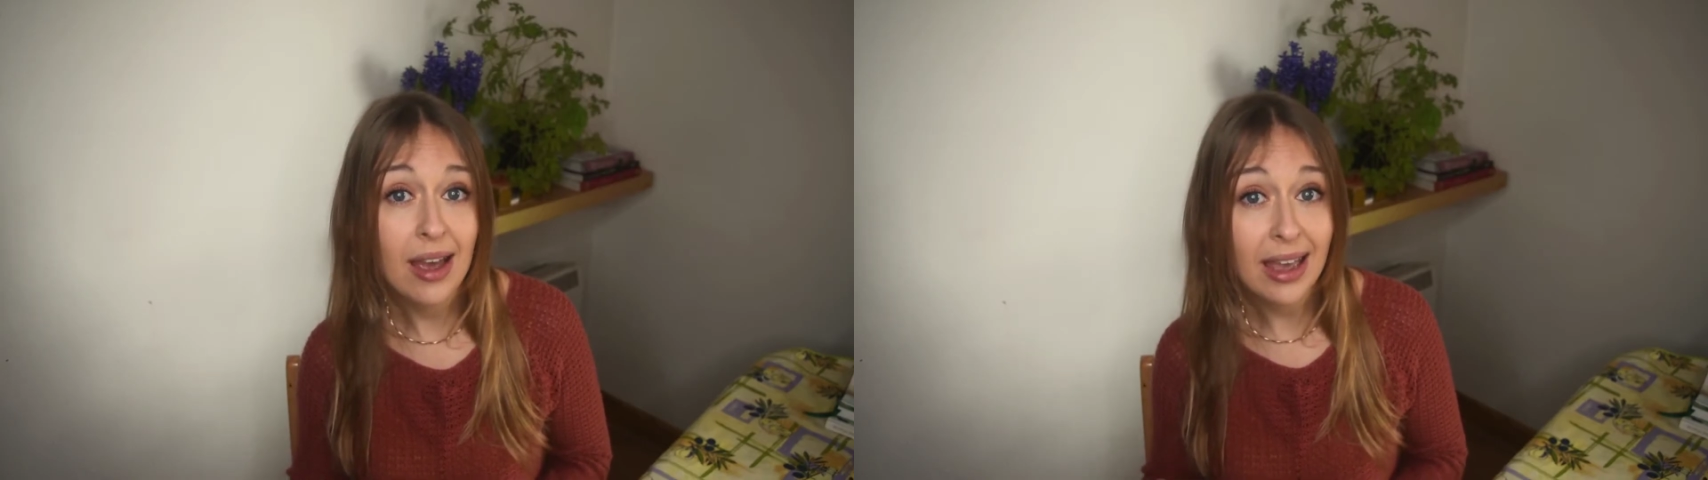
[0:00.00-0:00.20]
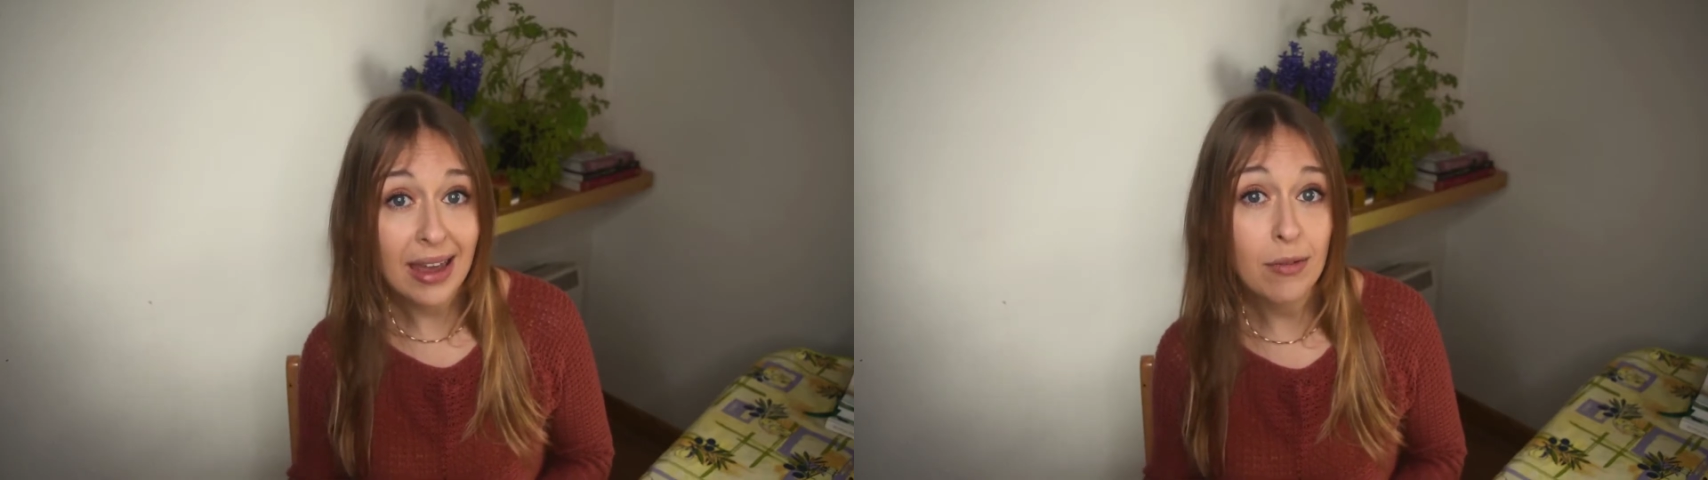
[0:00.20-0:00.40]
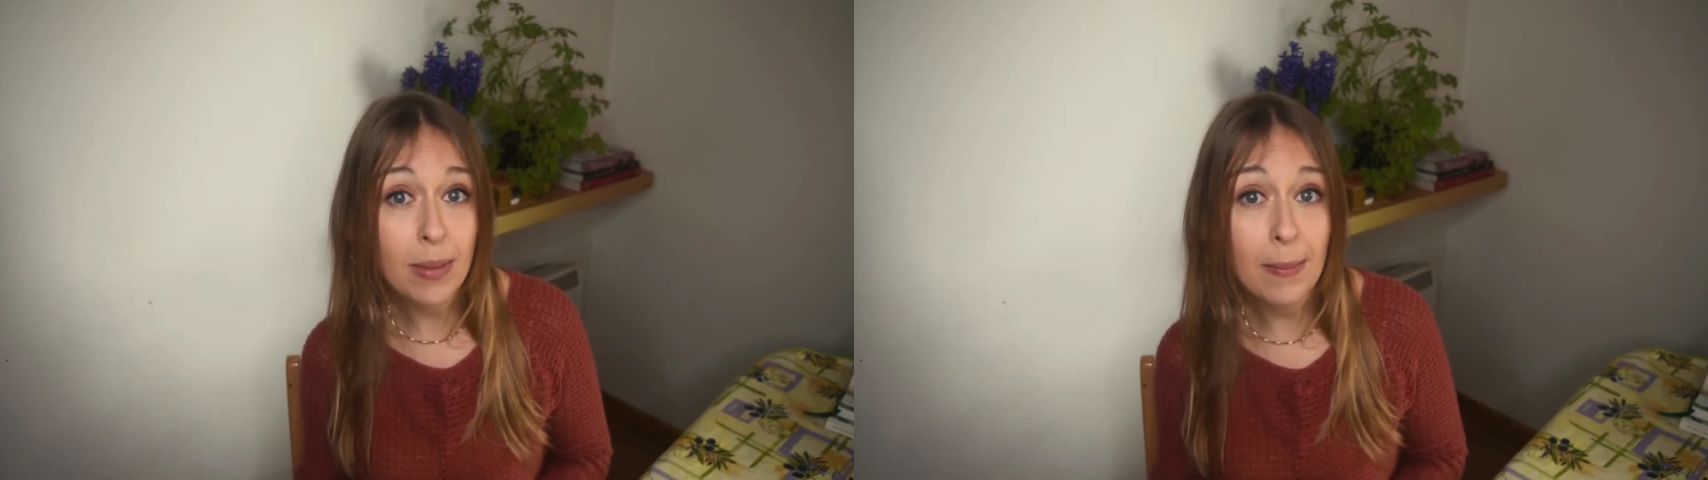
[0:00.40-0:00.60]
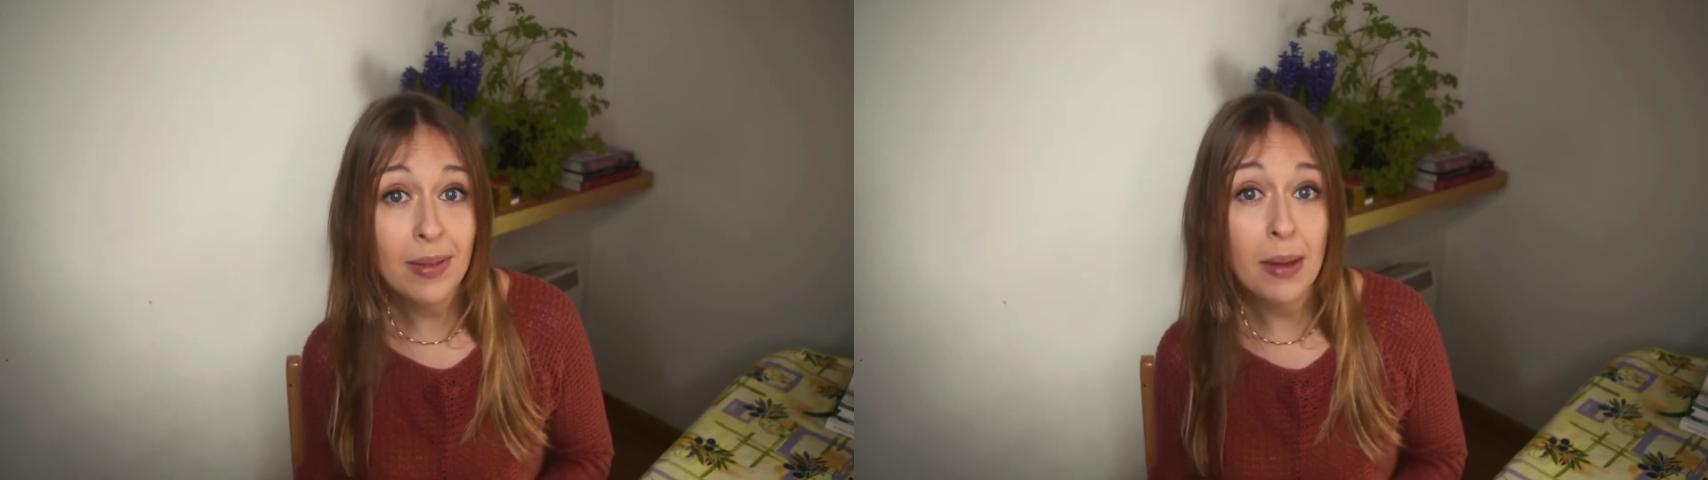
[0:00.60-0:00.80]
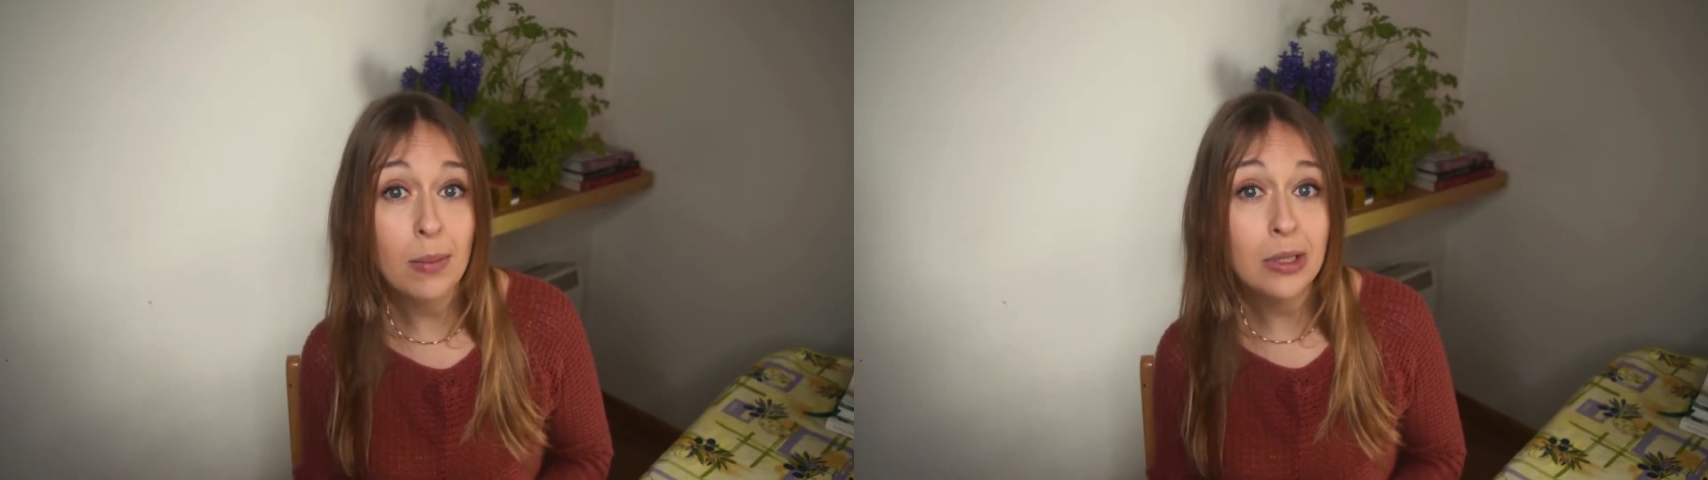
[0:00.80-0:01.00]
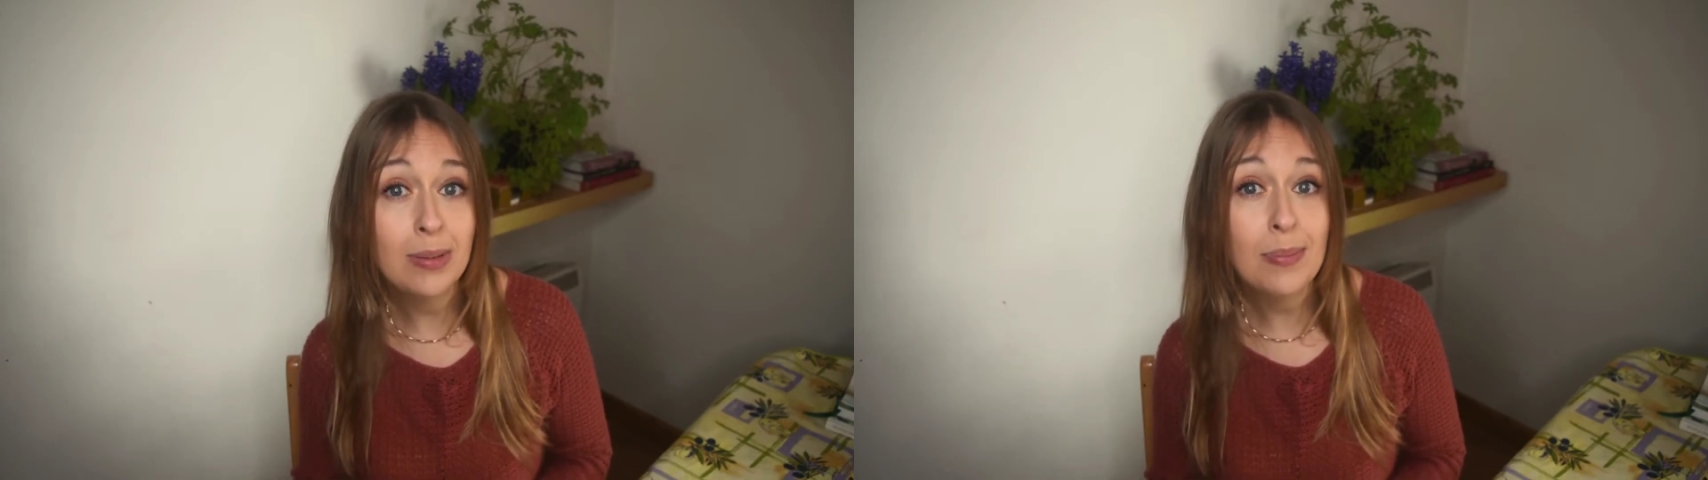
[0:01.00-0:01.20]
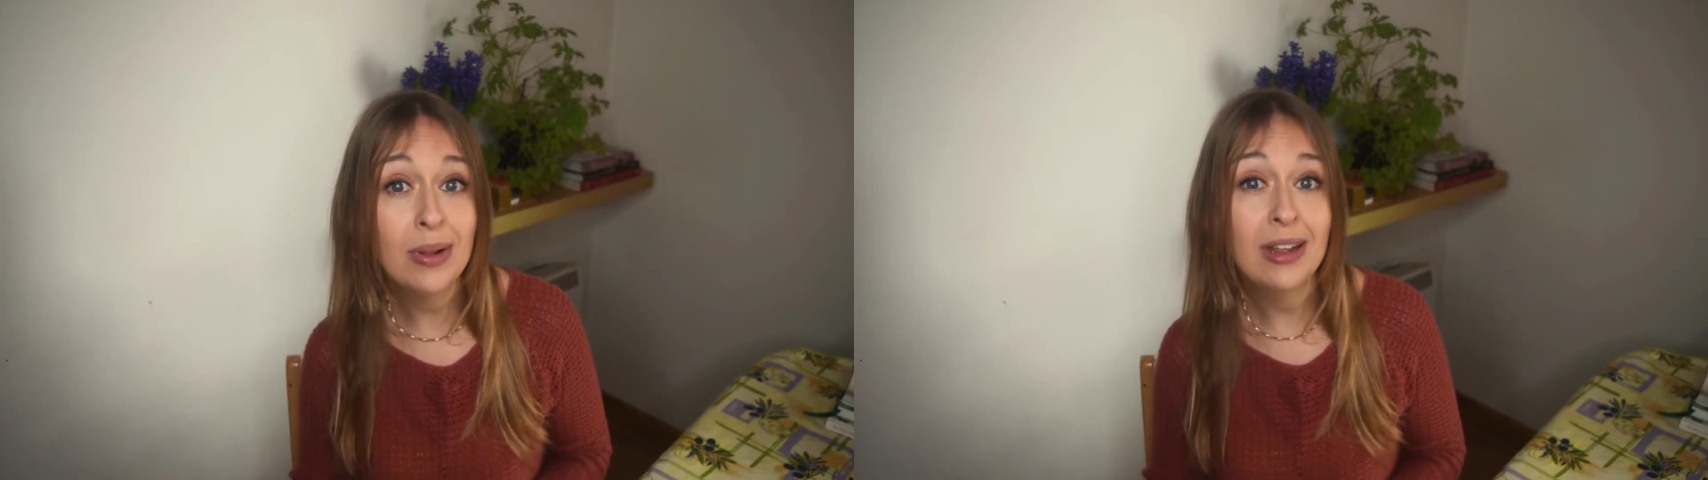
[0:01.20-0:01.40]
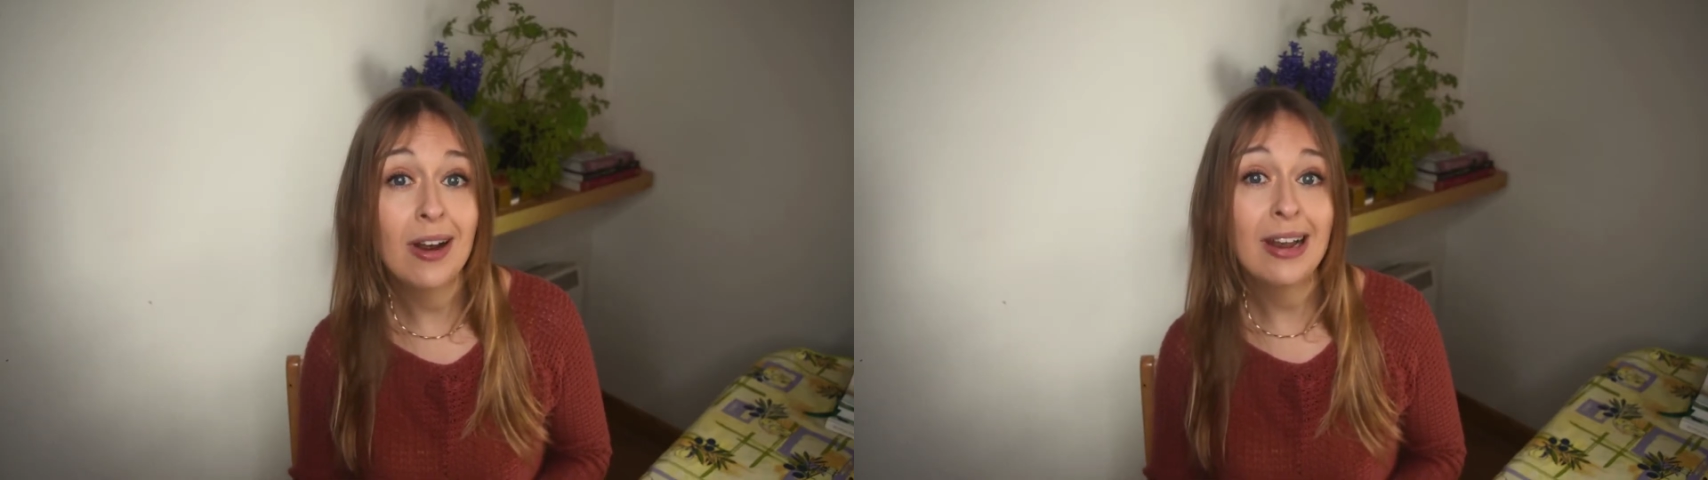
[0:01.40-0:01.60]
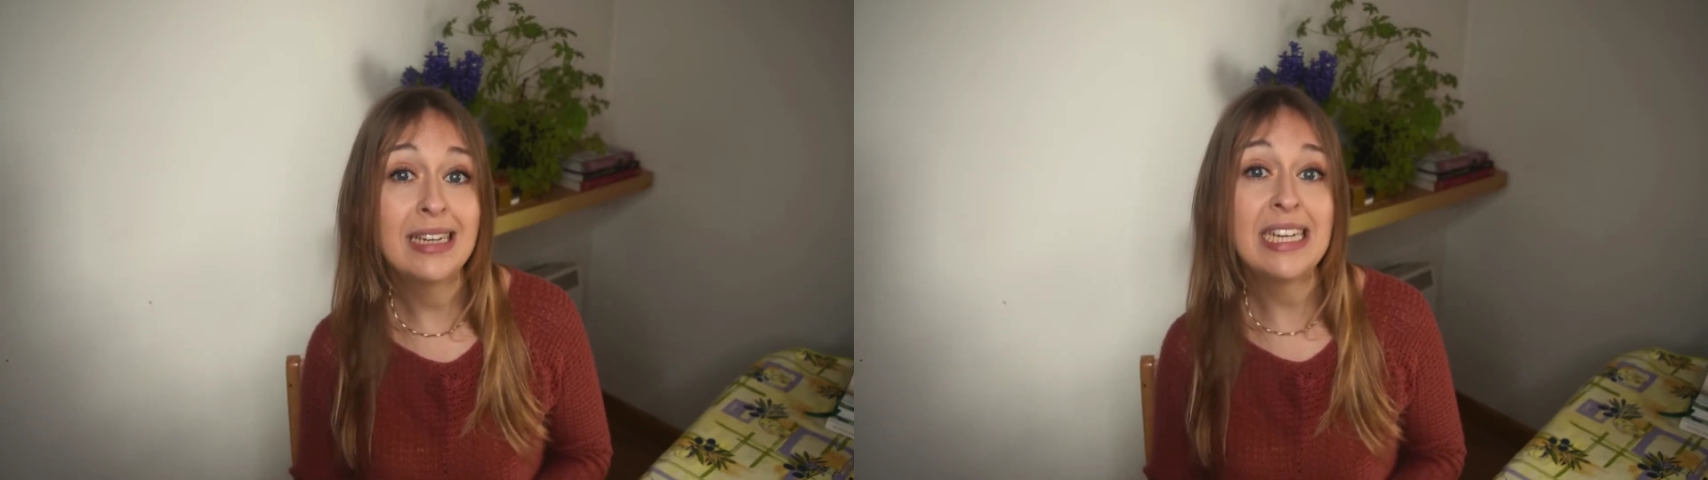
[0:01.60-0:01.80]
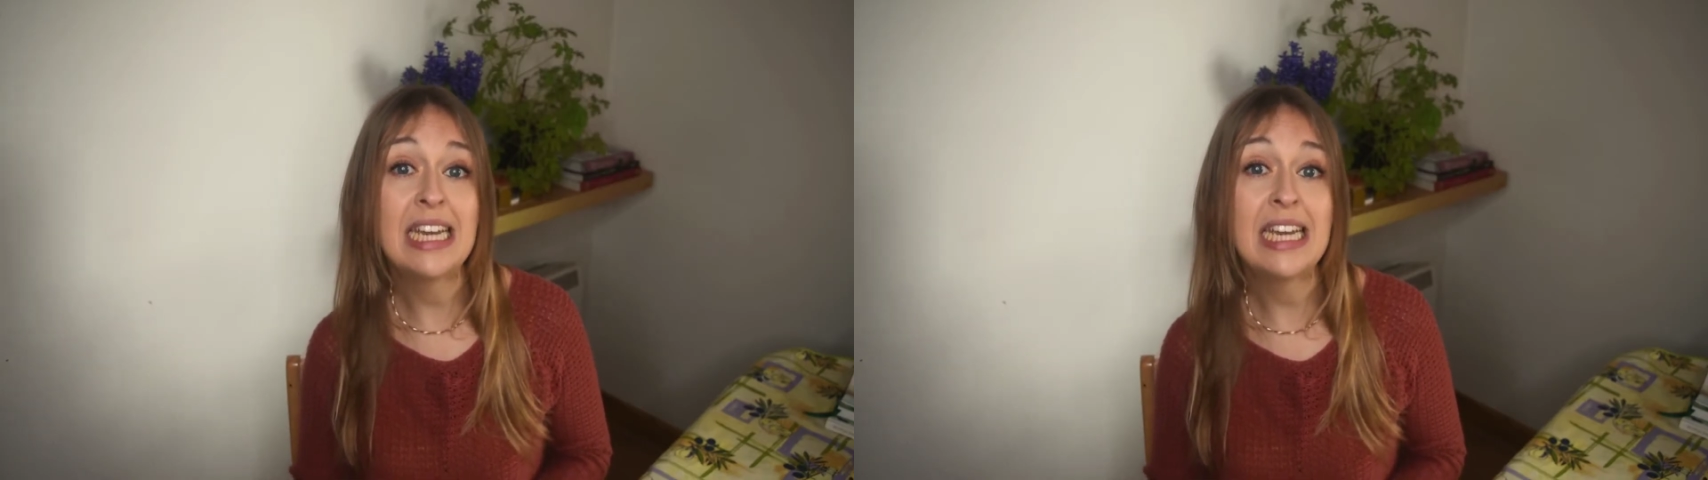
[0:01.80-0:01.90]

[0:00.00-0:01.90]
Again, remember that most people in Ireland